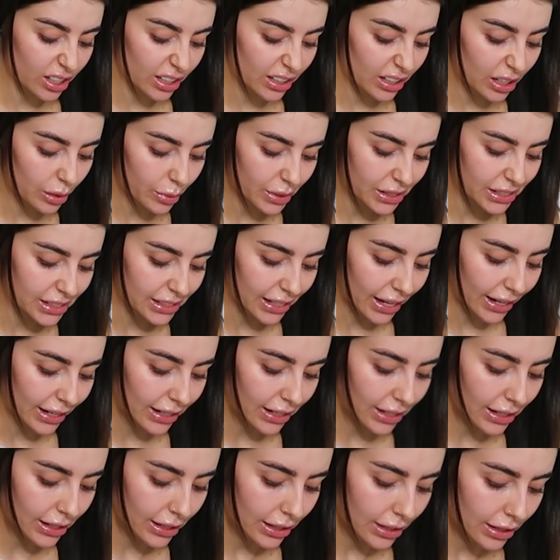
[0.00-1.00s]
look a little bit
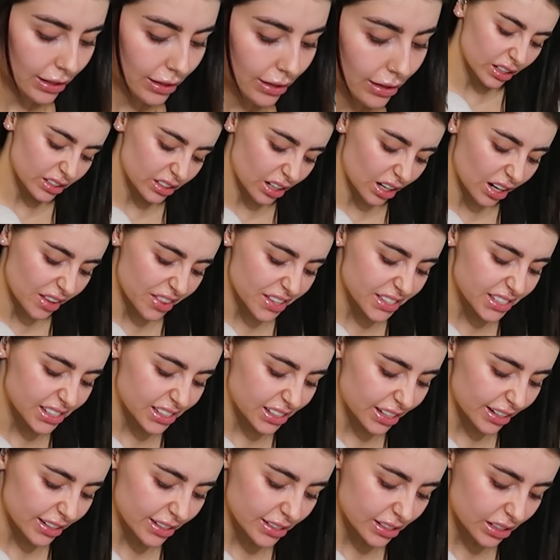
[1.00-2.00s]
scaly. Like, none of the
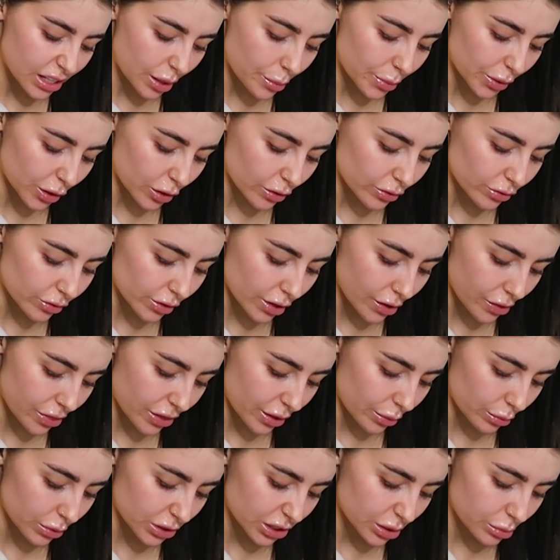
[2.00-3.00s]
skin is coming off or
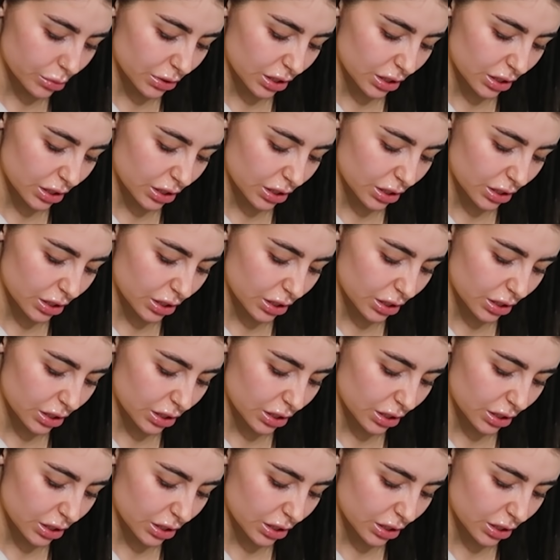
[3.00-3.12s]
anything, which